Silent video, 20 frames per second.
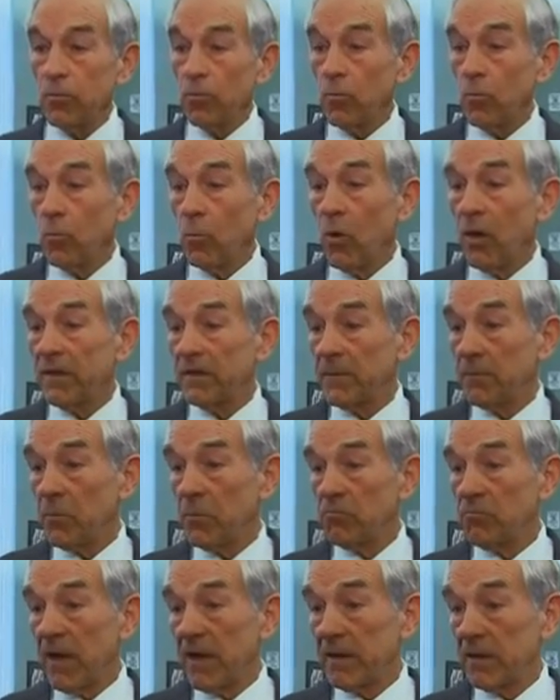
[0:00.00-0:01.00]
don't want
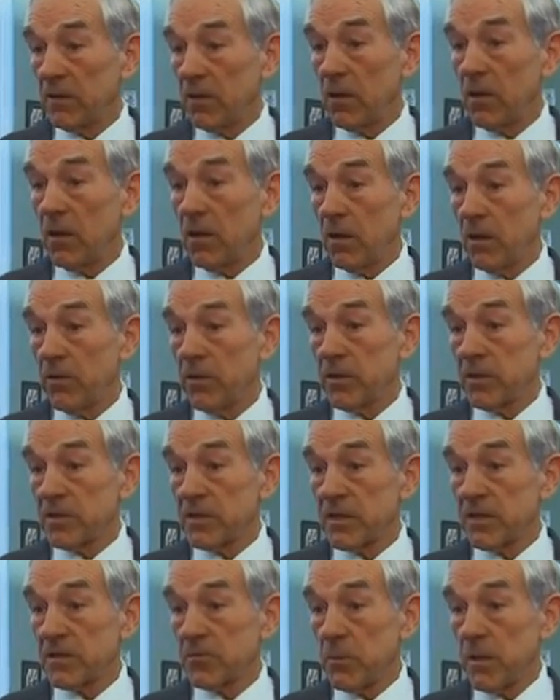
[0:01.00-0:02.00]
to write a law that
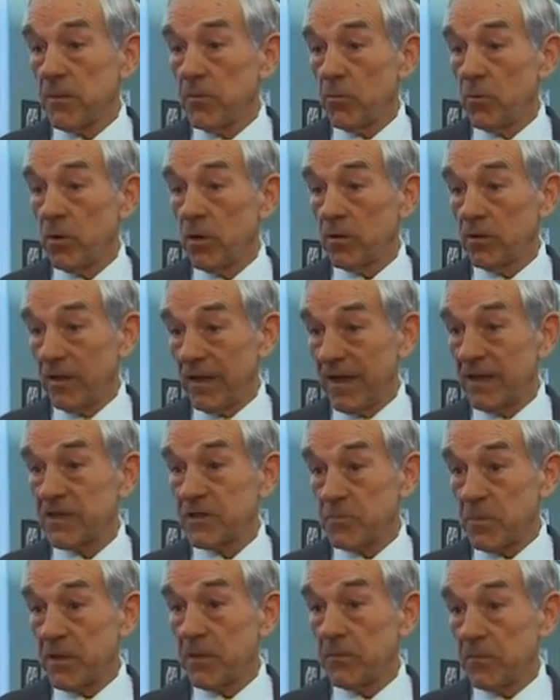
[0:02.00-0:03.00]
says people aren't allowed to
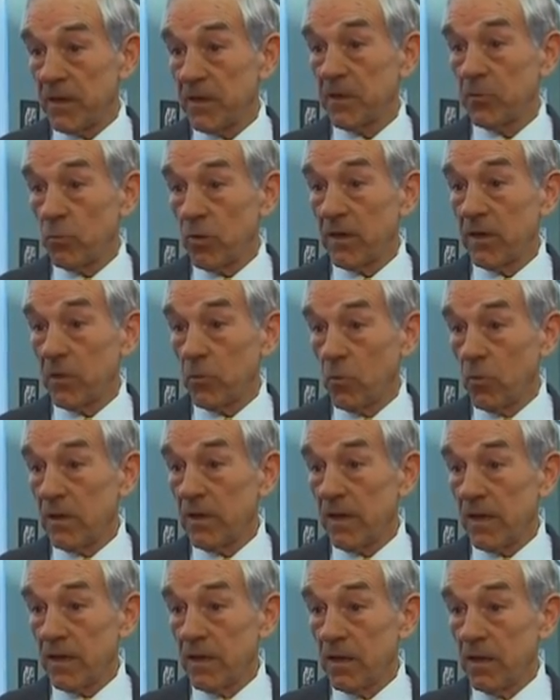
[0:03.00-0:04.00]
spend the money the way they
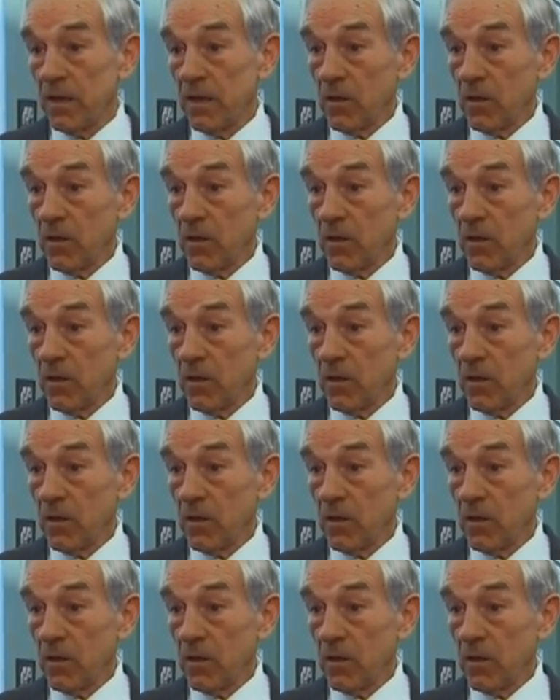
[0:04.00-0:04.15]
want.